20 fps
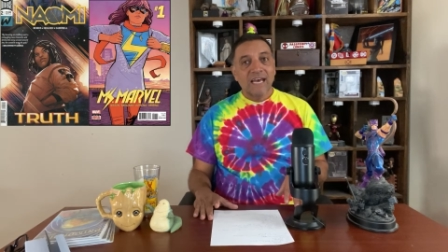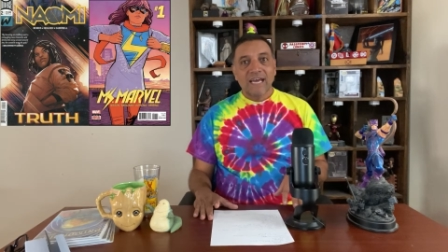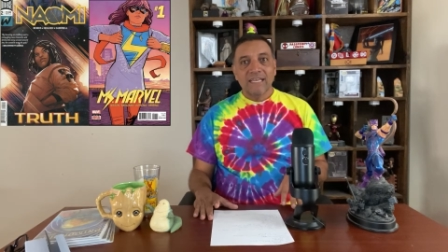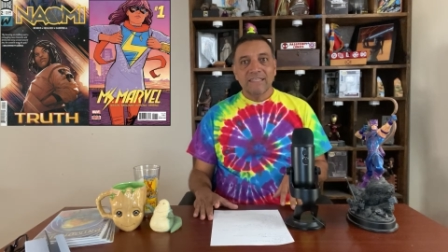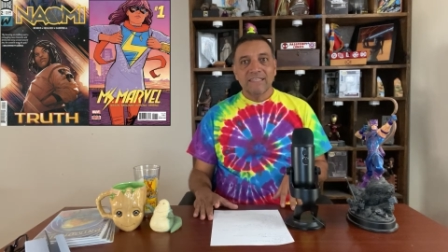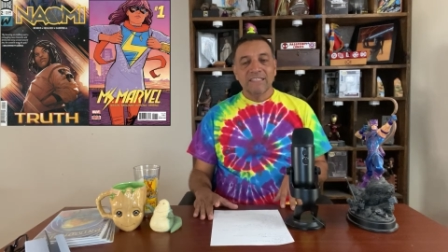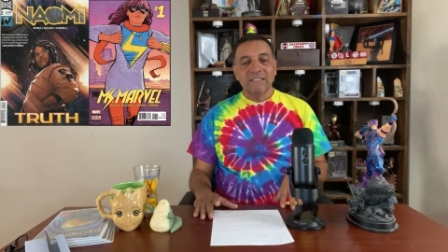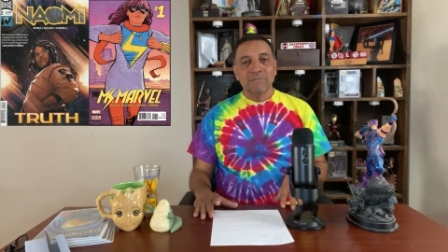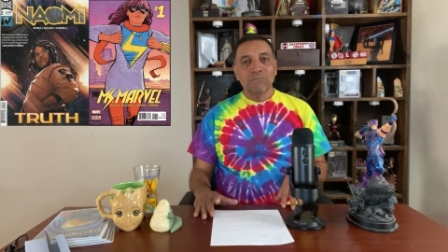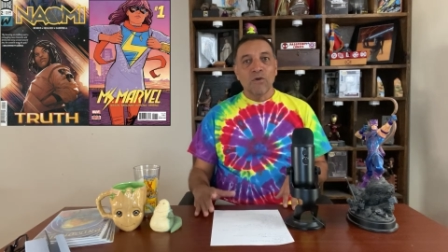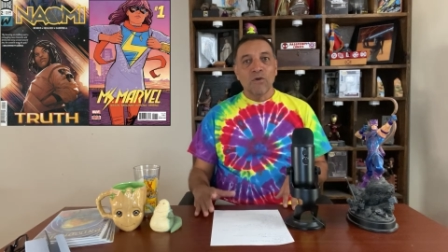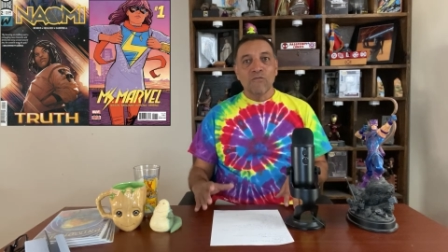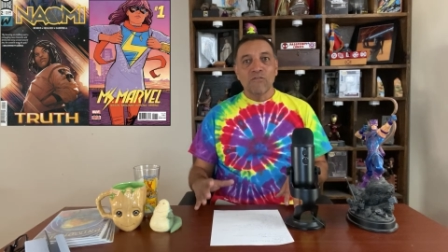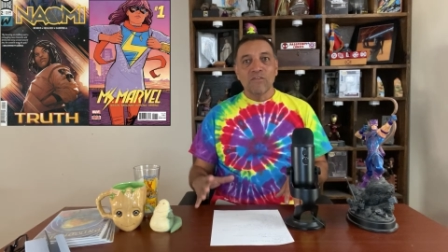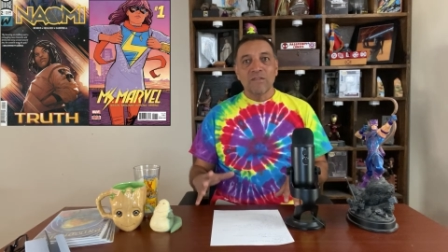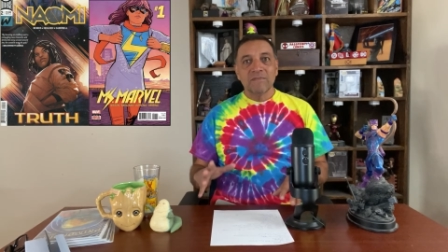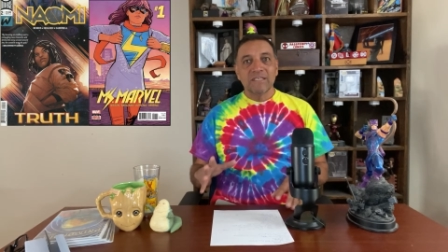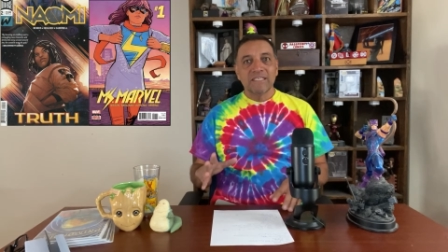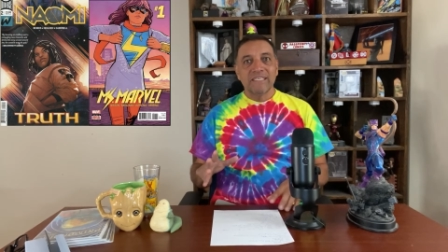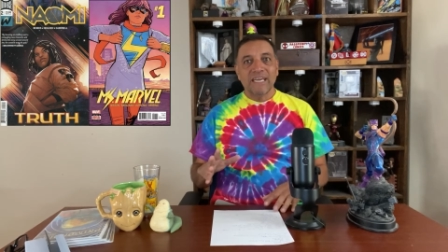I think that both of
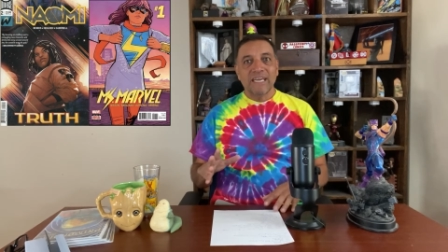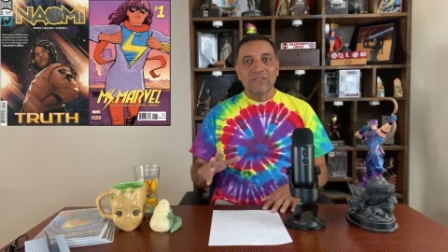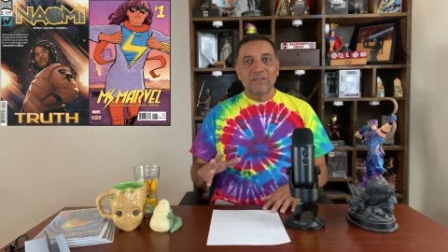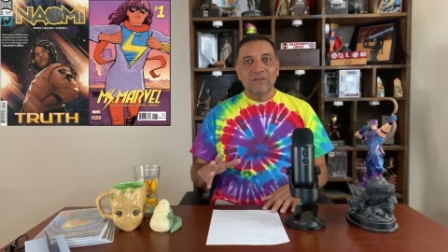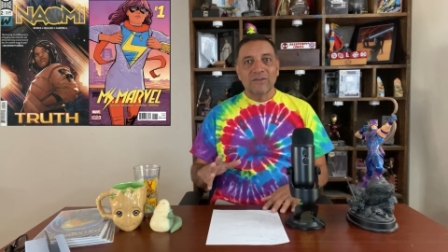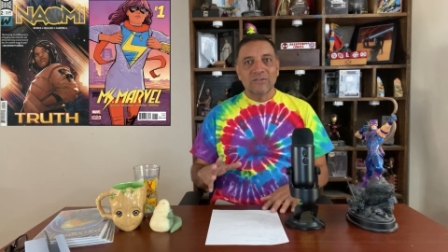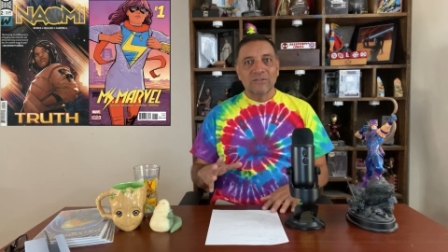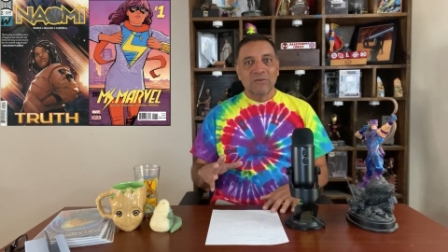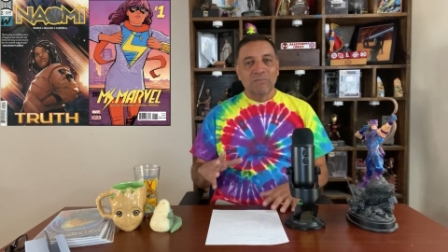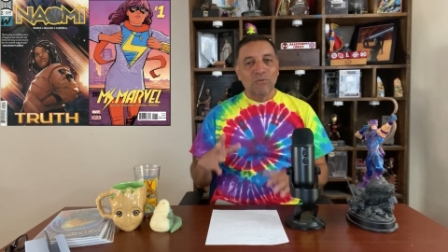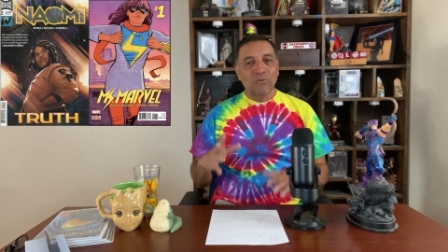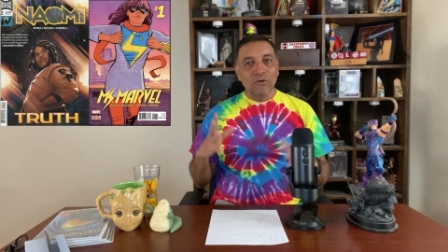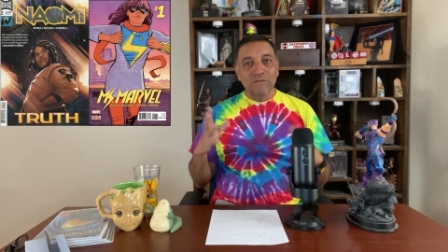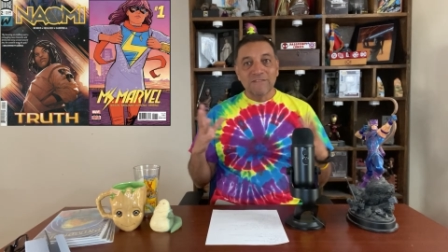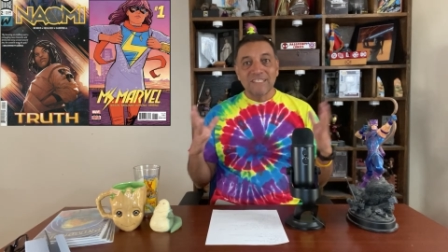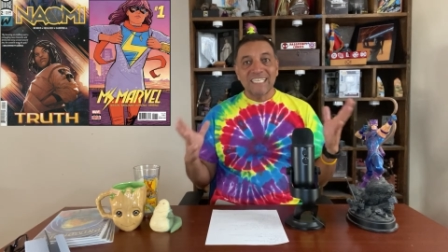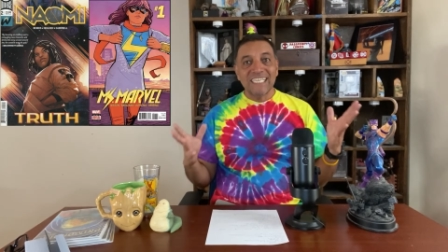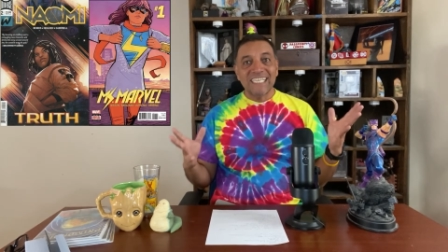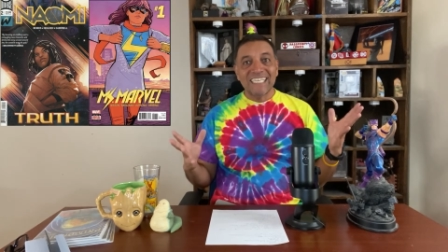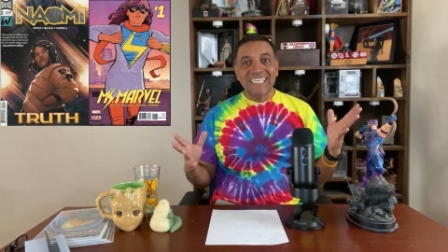them together, they're
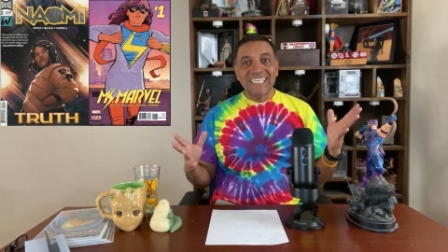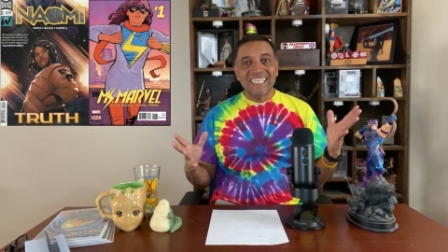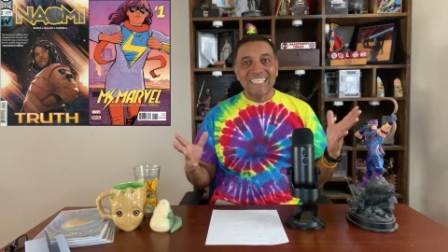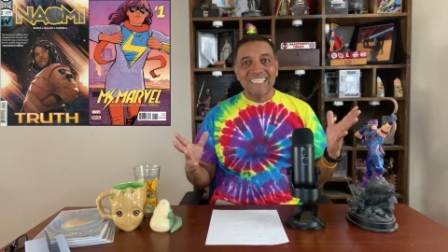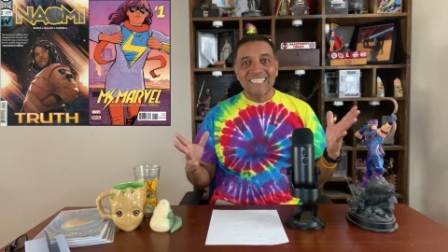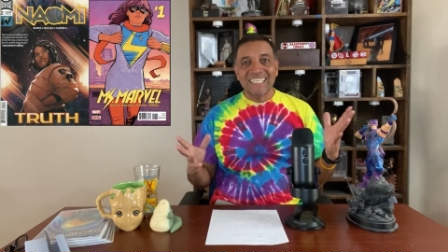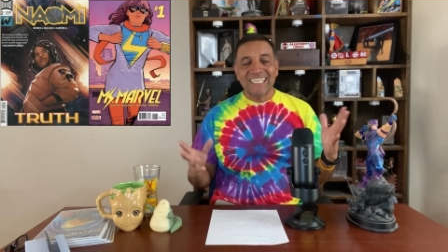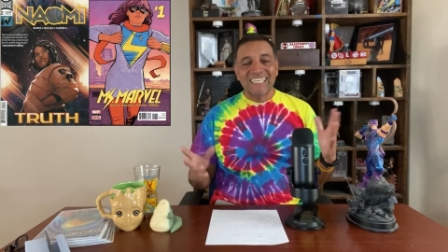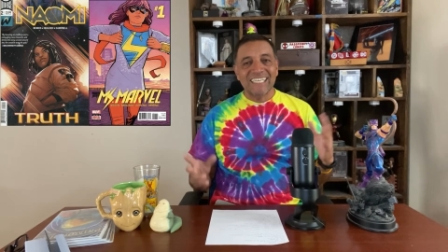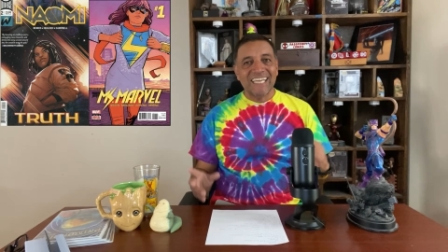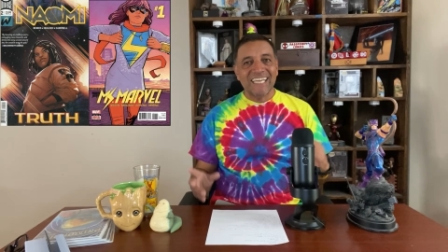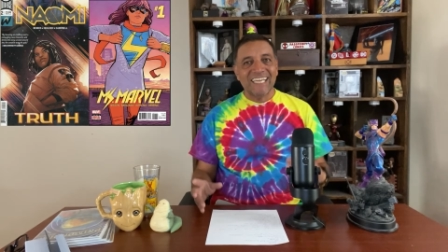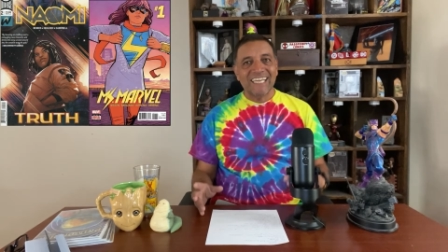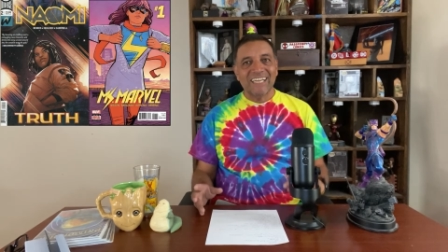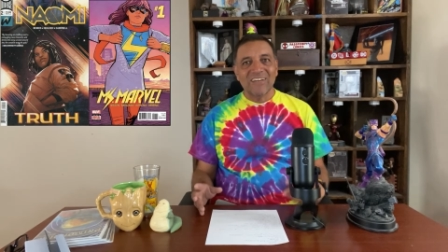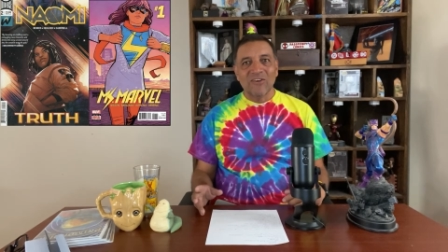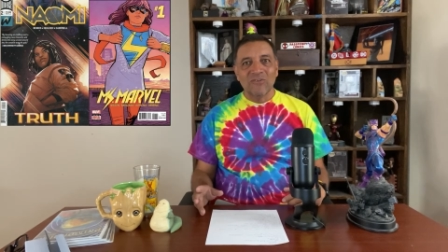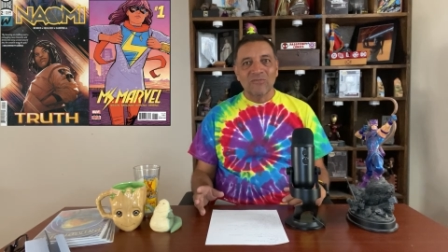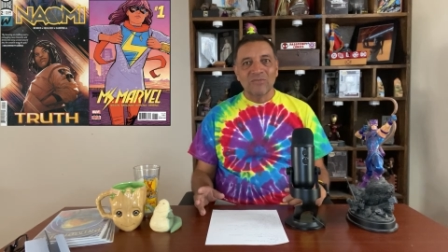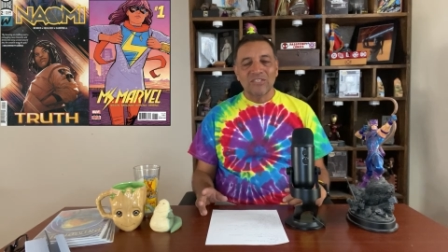both teens, and they
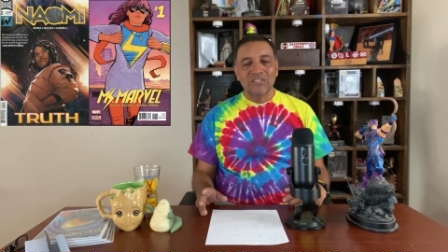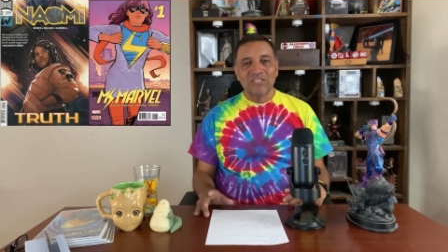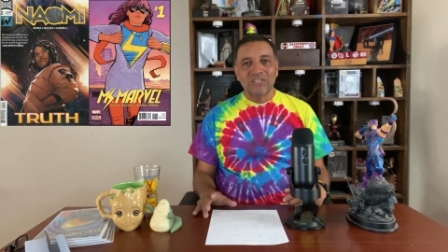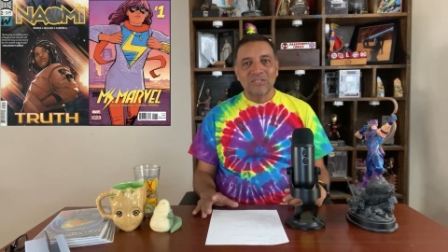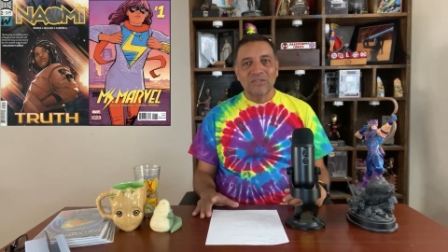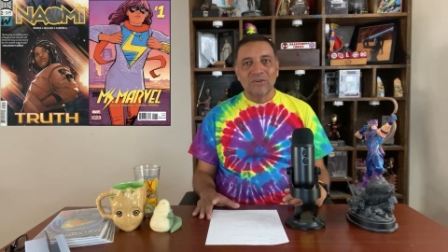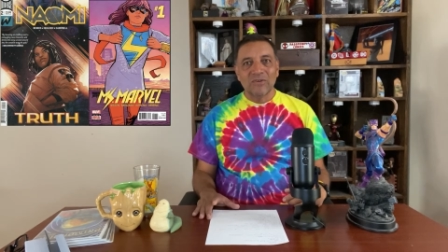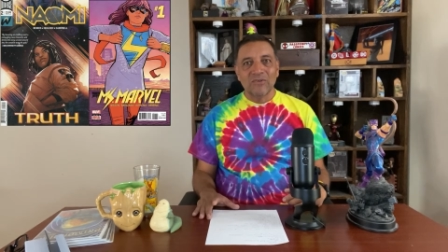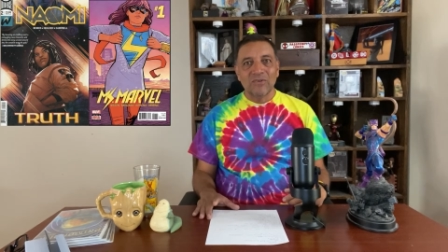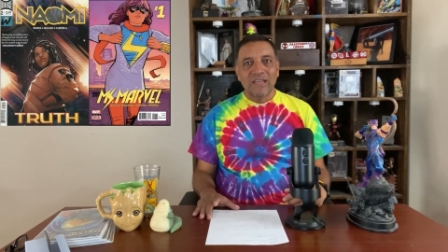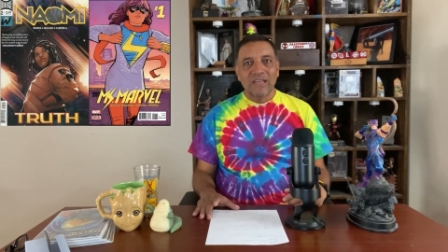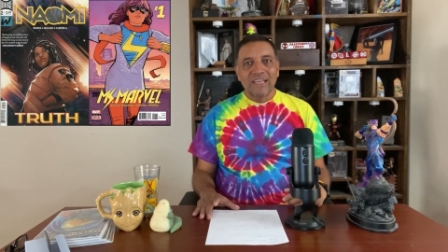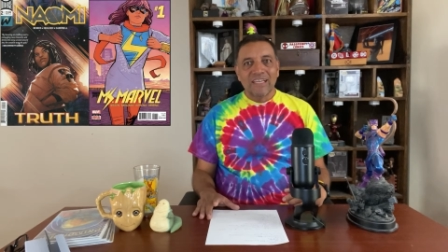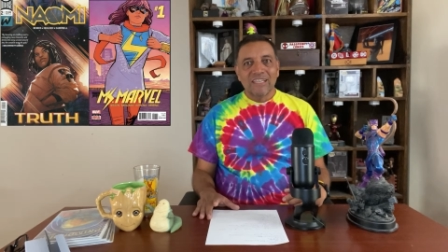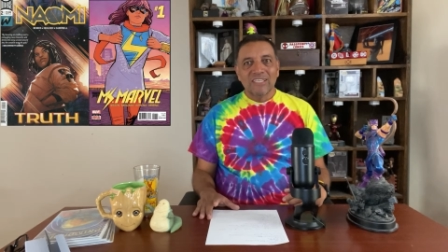can always, you know,